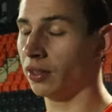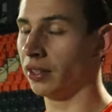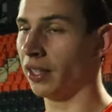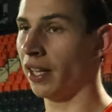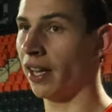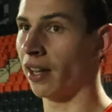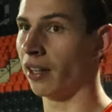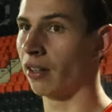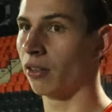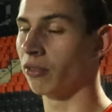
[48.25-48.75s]

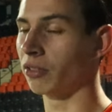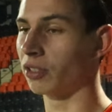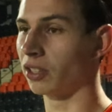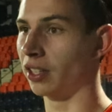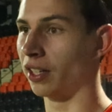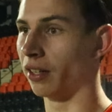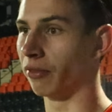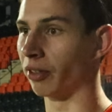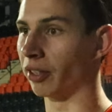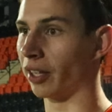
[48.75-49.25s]
Yeah,
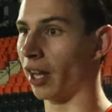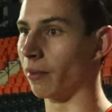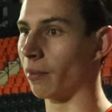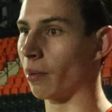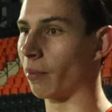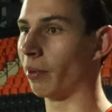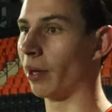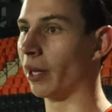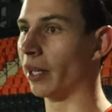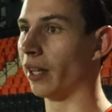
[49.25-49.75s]
obviously every game
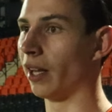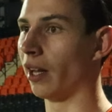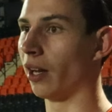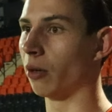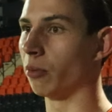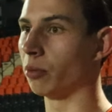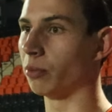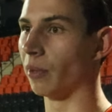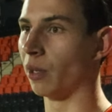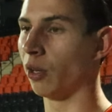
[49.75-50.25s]
I play there
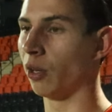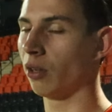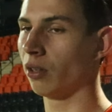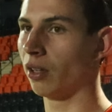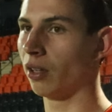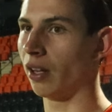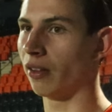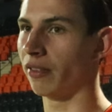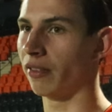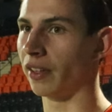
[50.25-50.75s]
helps me a lot.
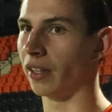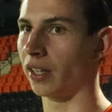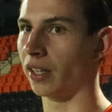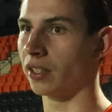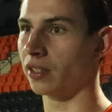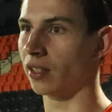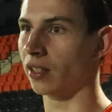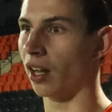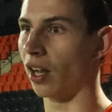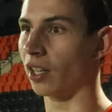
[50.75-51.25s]
I think
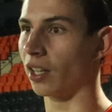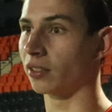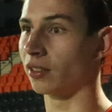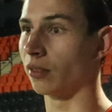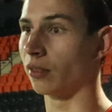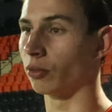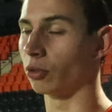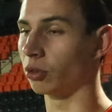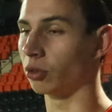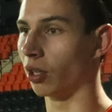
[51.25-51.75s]
it's the highest
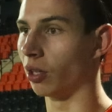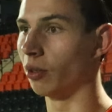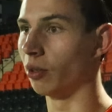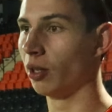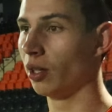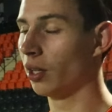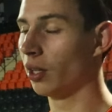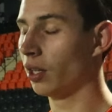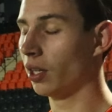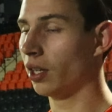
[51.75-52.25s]
level, so
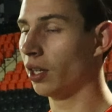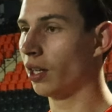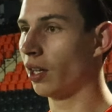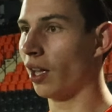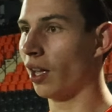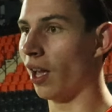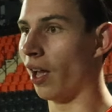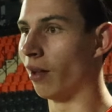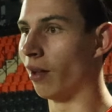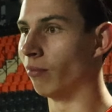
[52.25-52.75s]

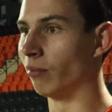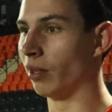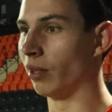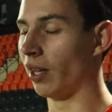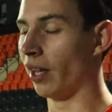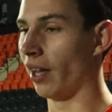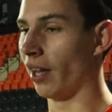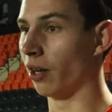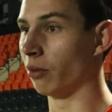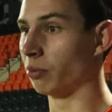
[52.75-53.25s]

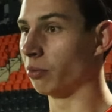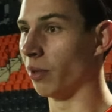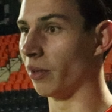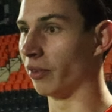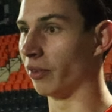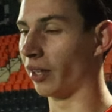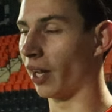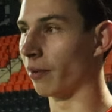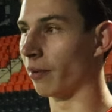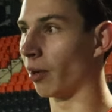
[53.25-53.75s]
it helps me
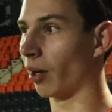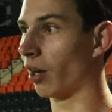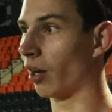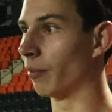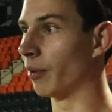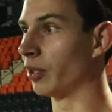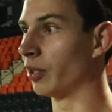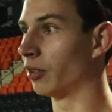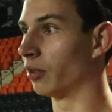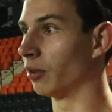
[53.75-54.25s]
every game I
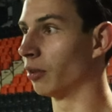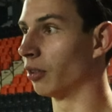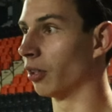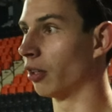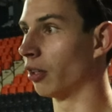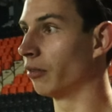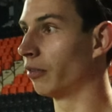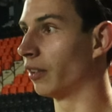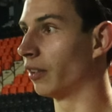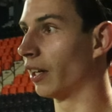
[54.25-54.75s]
come into, and
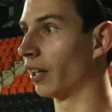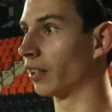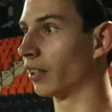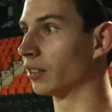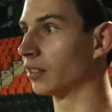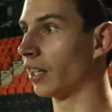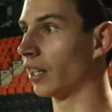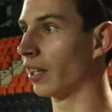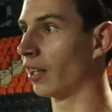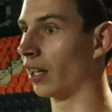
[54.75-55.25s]
hopefully I
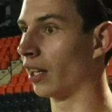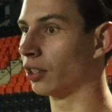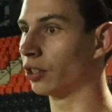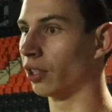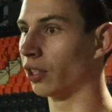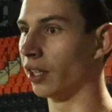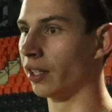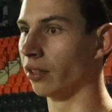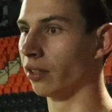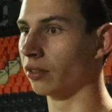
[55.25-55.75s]
can take that
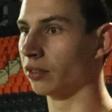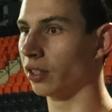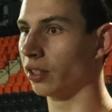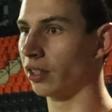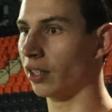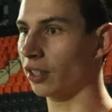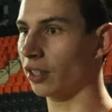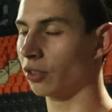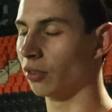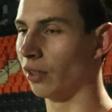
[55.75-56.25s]
trade on to
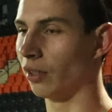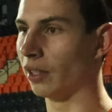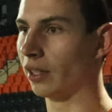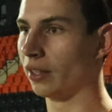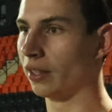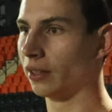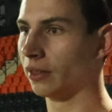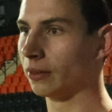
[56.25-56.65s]
the National League.